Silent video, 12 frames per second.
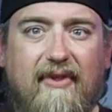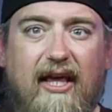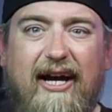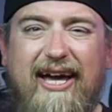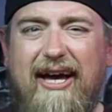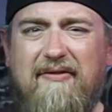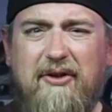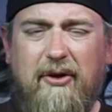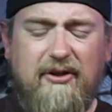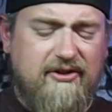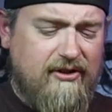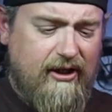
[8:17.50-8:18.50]
I have
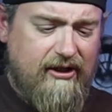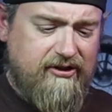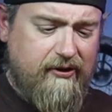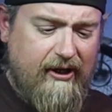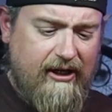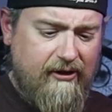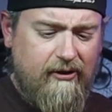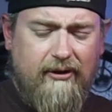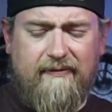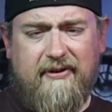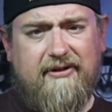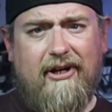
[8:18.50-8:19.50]
noticed also, I don't know
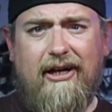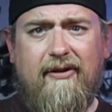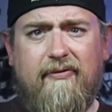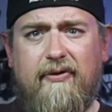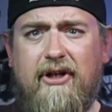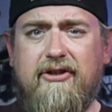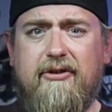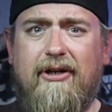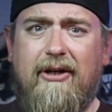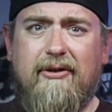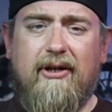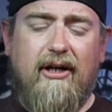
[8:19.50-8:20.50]
if it's all fresh
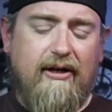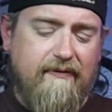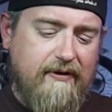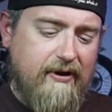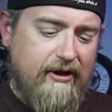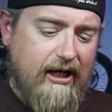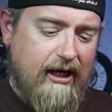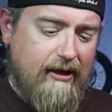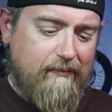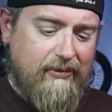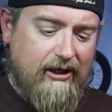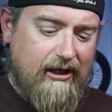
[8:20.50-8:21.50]
ground coffee or
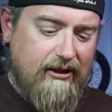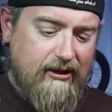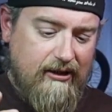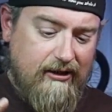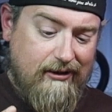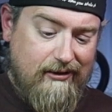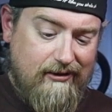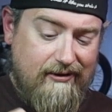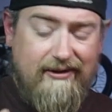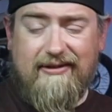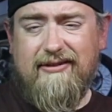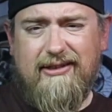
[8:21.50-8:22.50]
not, but
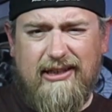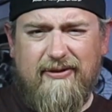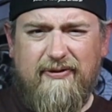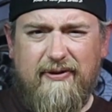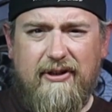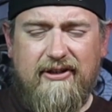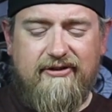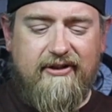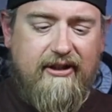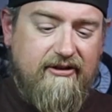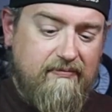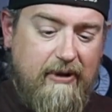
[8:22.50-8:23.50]
this stuff, for
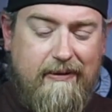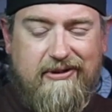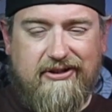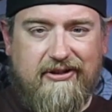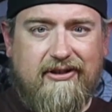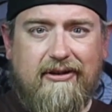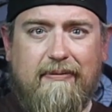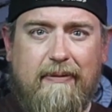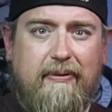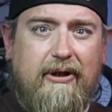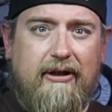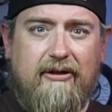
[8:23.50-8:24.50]
instance, maybe it's just because my
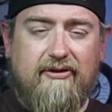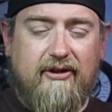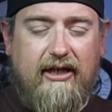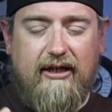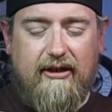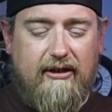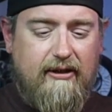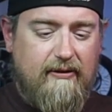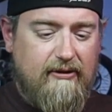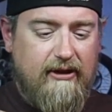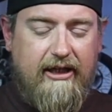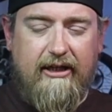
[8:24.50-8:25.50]
parents like a
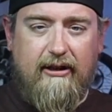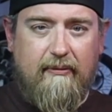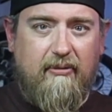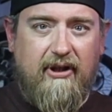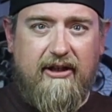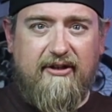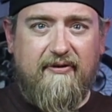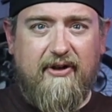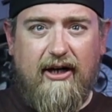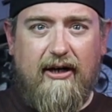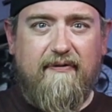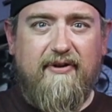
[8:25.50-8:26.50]
lighter blend of
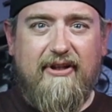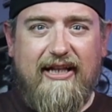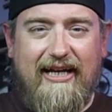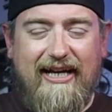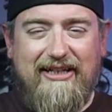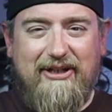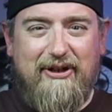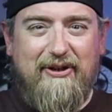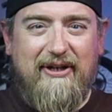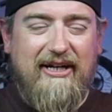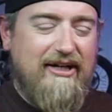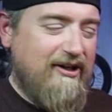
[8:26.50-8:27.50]
coffee than I
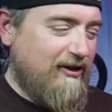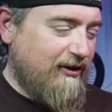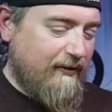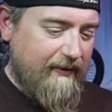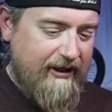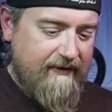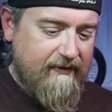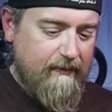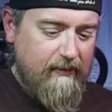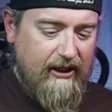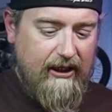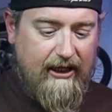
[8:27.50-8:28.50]
do or whatever,
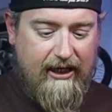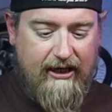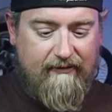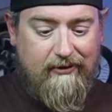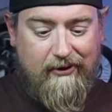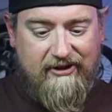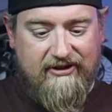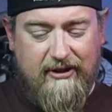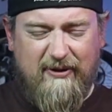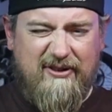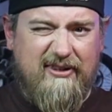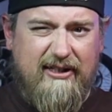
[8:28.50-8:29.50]
but I have noticed
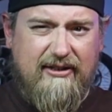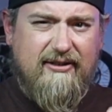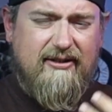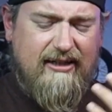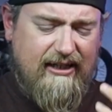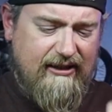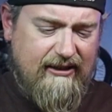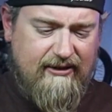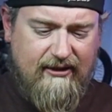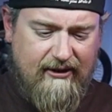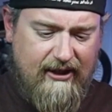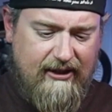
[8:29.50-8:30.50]
that with this, I need
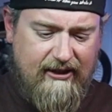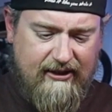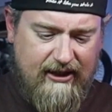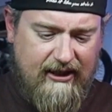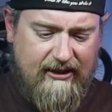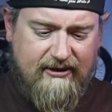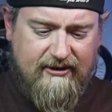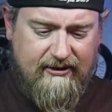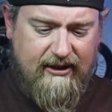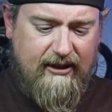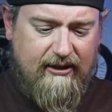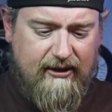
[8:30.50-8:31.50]
to let it kind of
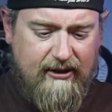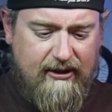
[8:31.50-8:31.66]
sit